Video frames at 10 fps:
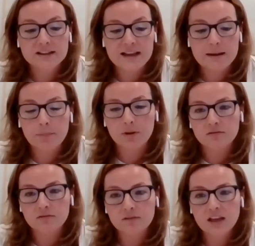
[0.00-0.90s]
For
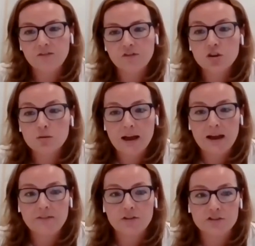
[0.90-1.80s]
example, if
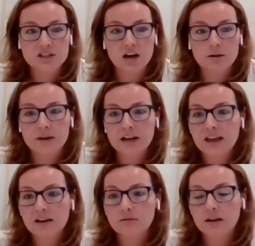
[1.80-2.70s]
you have a
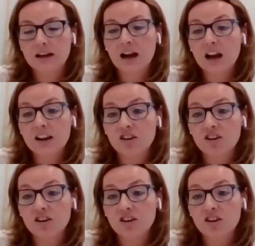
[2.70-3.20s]
retirement account,